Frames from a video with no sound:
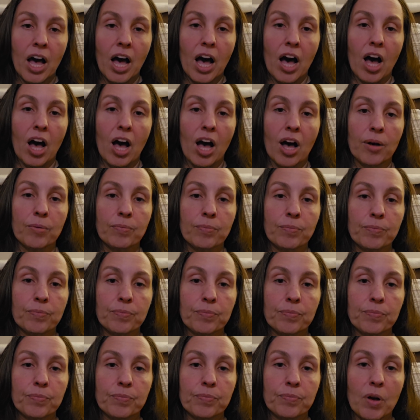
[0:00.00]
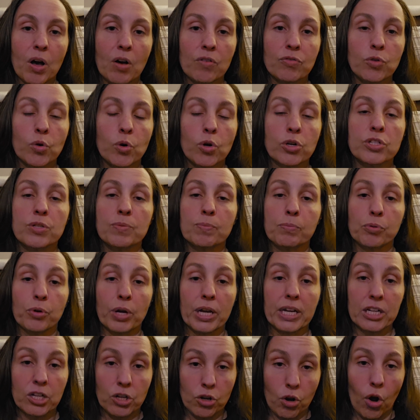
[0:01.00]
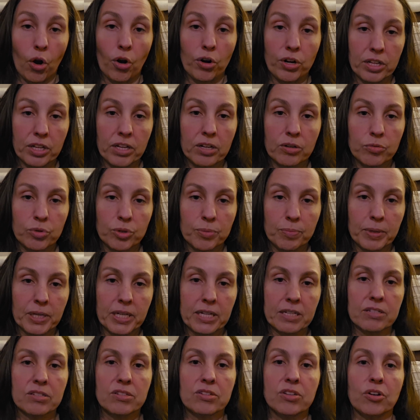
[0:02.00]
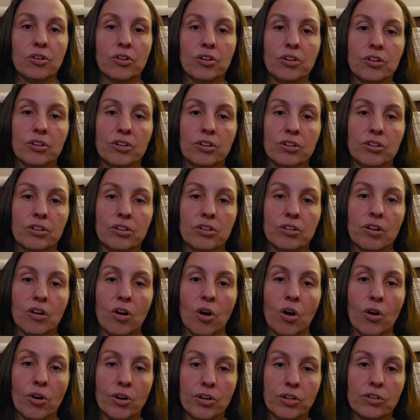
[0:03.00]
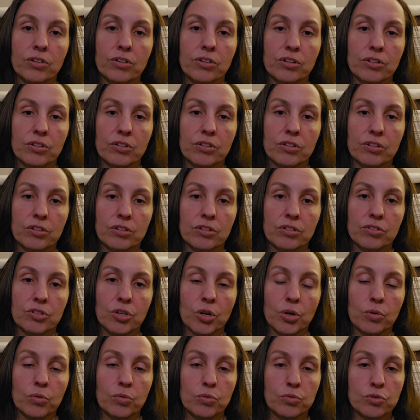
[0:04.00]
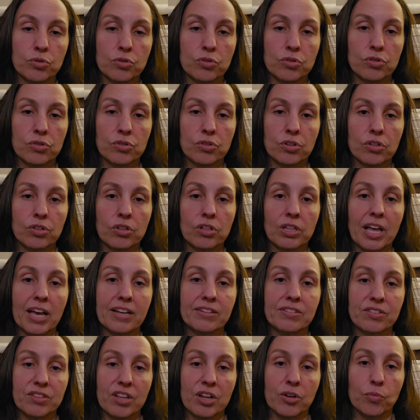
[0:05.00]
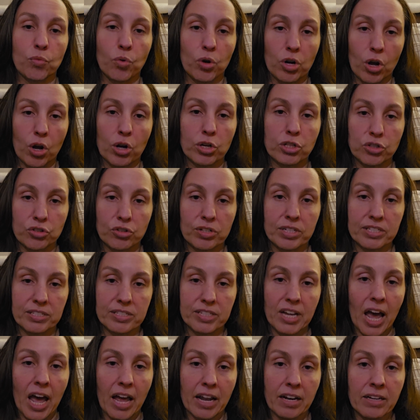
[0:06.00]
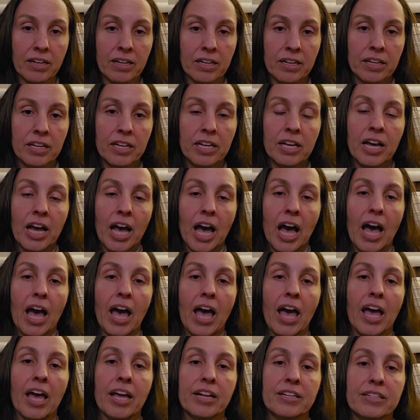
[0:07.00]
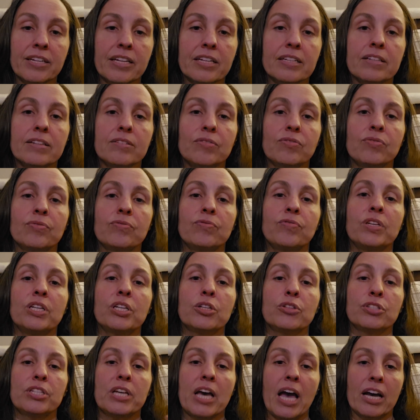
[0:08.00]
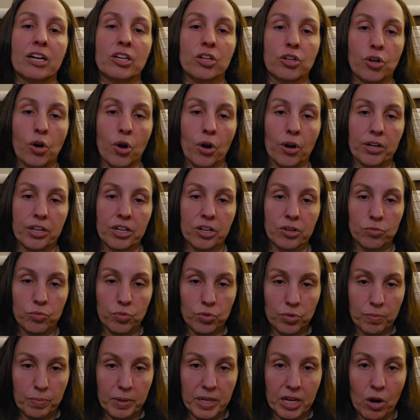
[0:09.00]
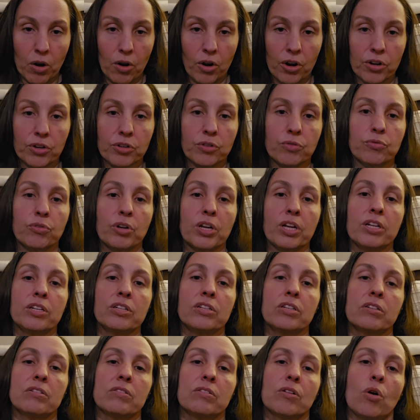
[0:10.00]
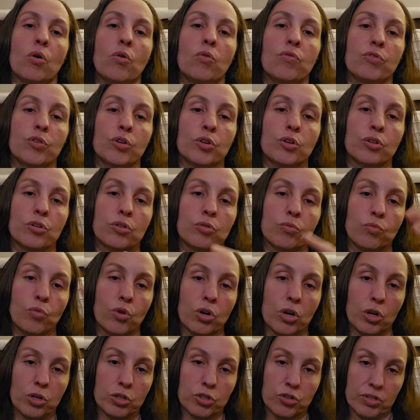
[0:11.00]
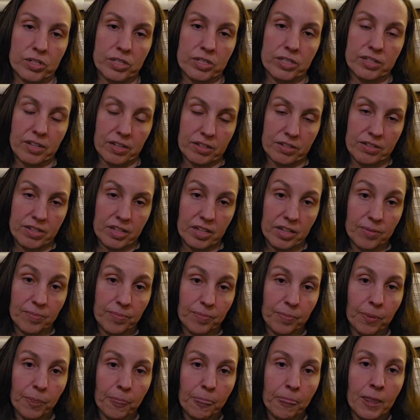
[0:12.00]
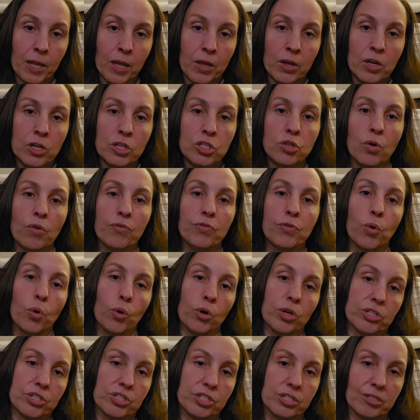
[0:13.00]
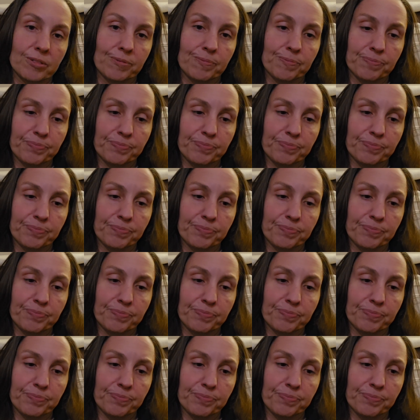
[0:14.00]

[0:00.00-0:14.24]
Of course, bradycardia would be considered heart tones less than 110, and fetal tachycardia would be heart rate over 160. So of course,